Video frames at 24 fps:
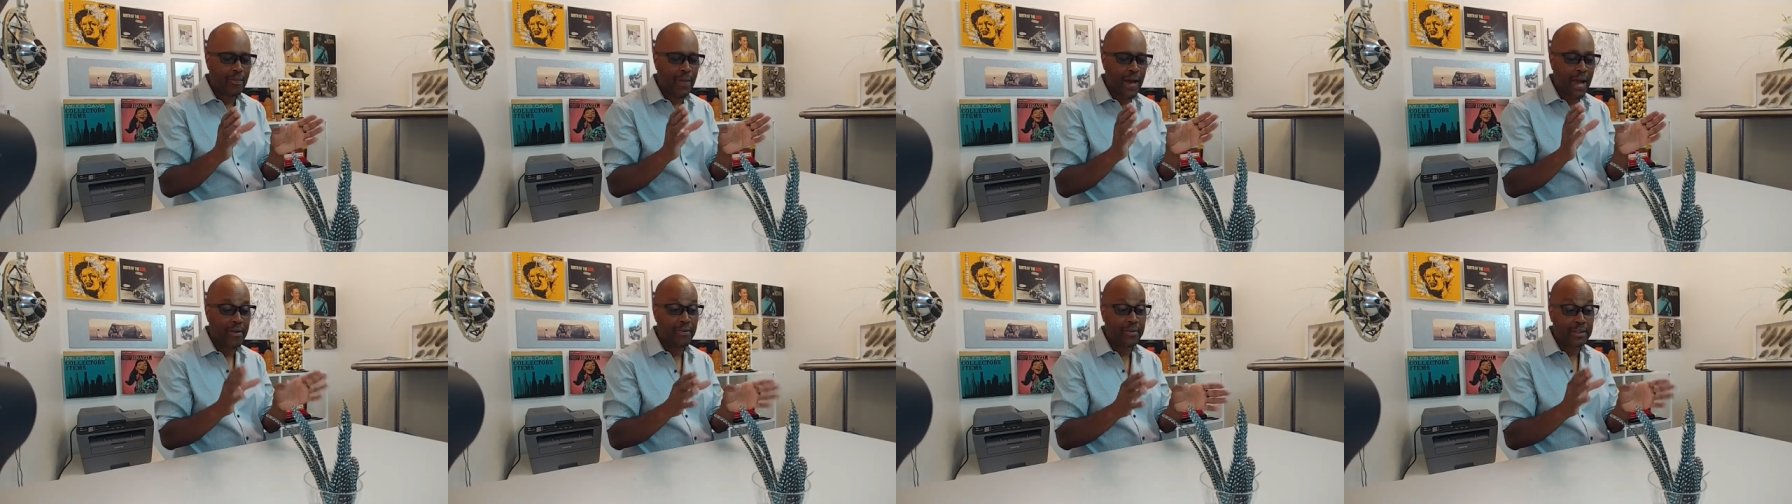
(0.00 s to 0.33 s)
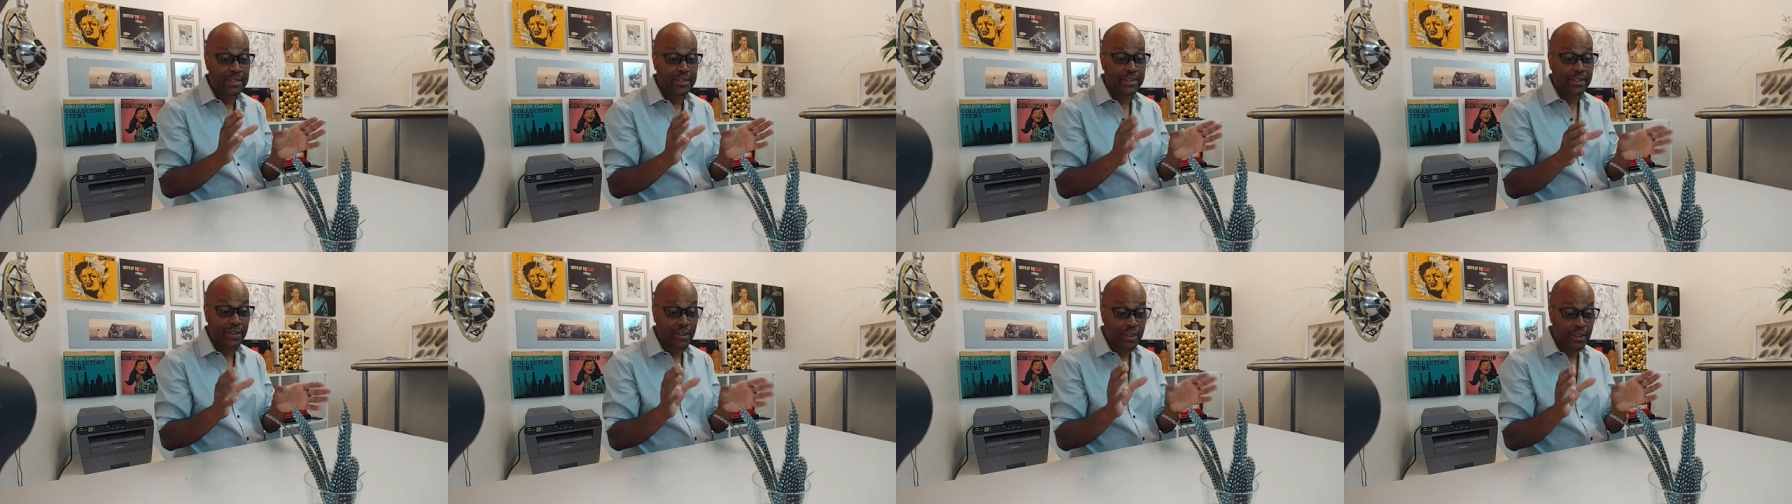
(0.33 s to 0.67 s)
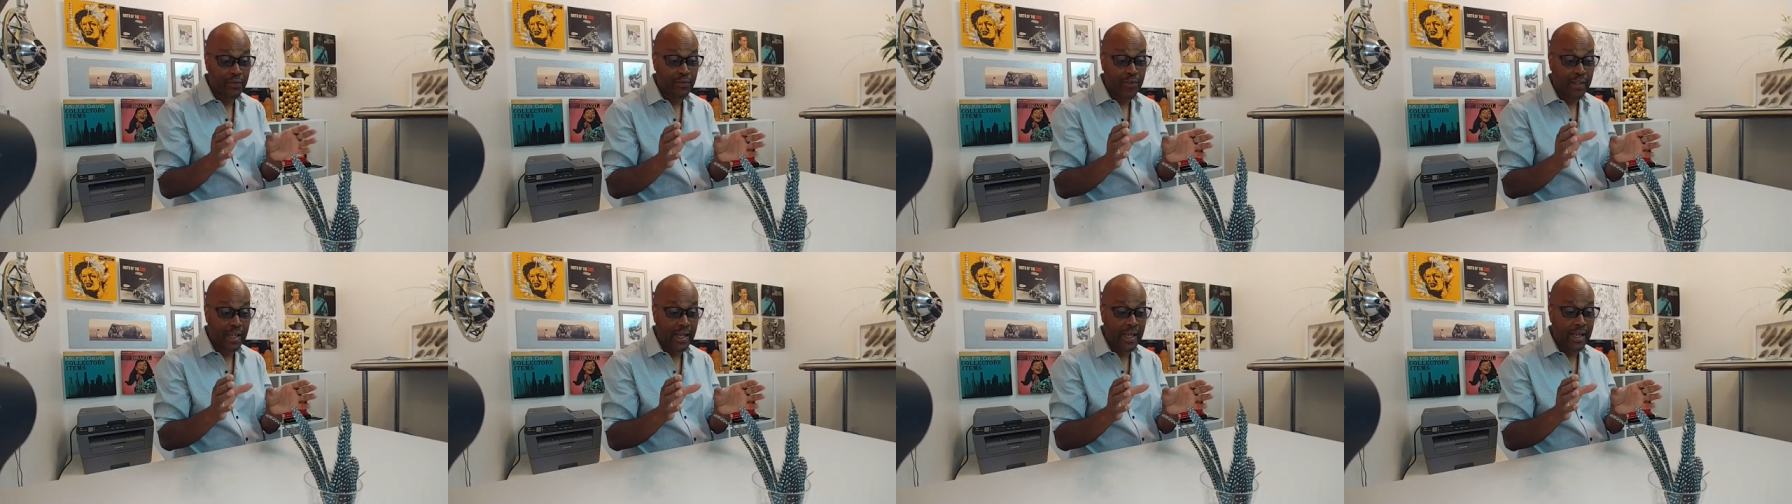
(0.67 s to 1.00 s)

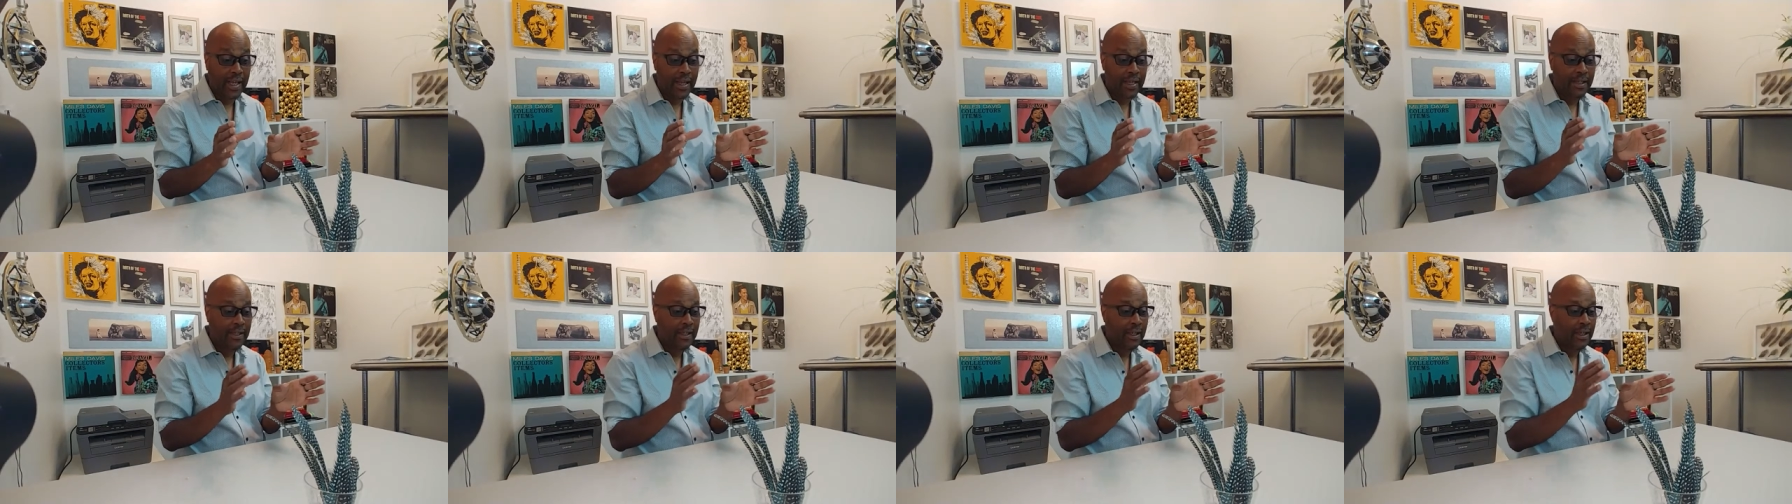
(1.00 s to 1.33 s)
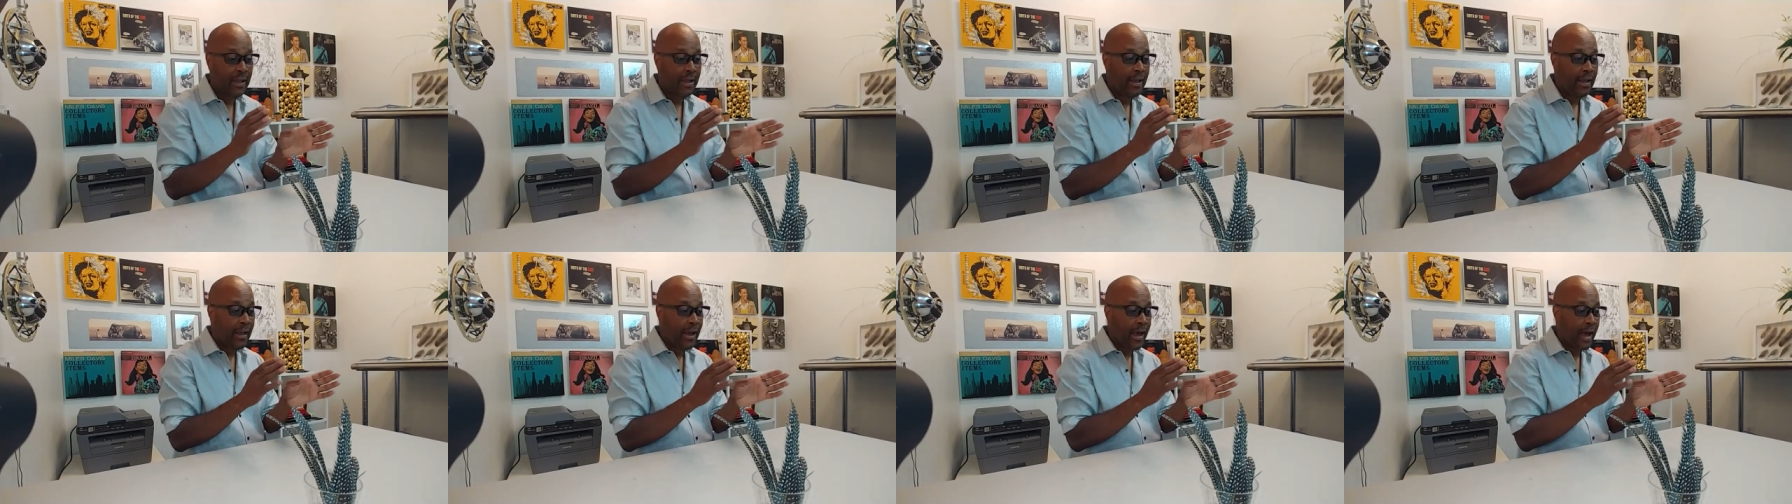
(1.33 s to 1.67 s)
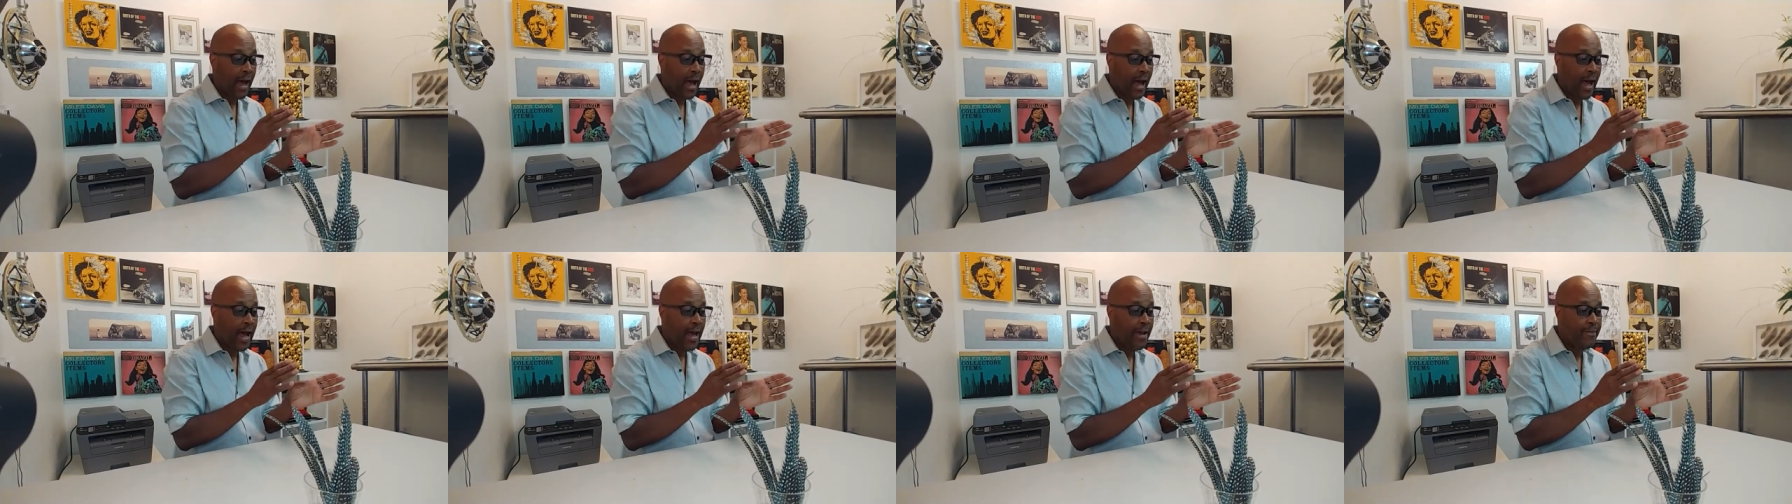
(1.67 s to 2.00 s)
reserve line,
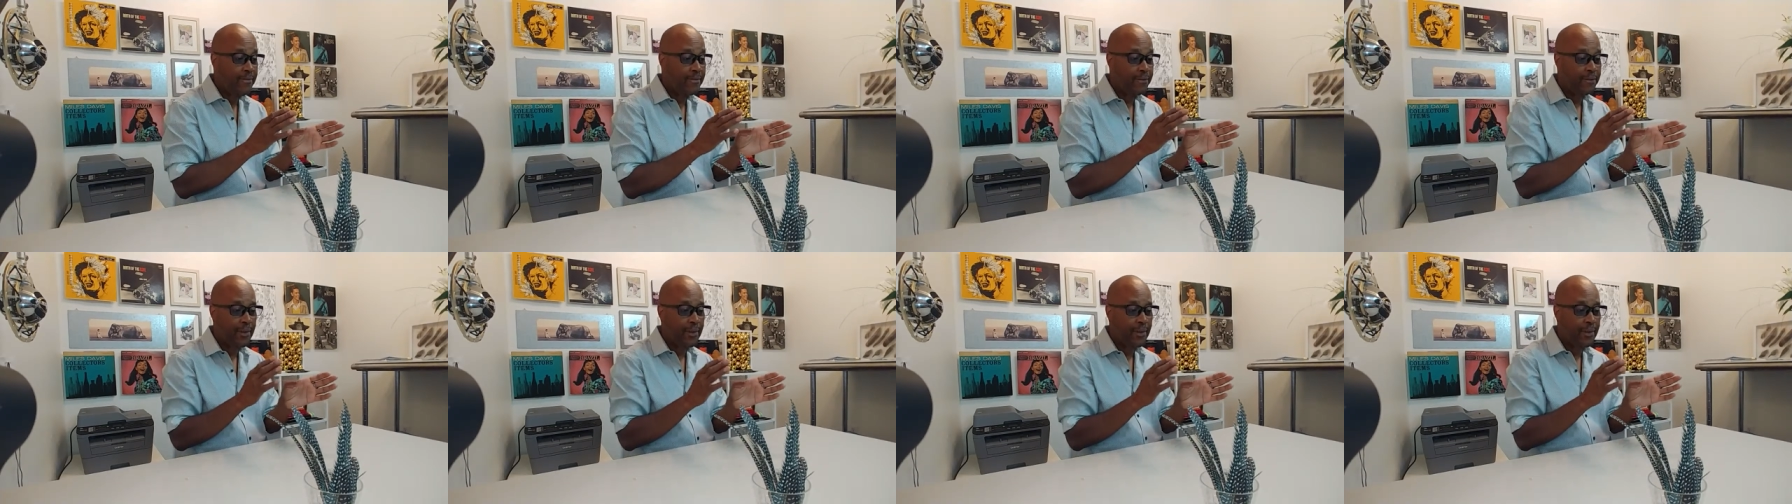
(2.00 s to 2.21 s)
I'm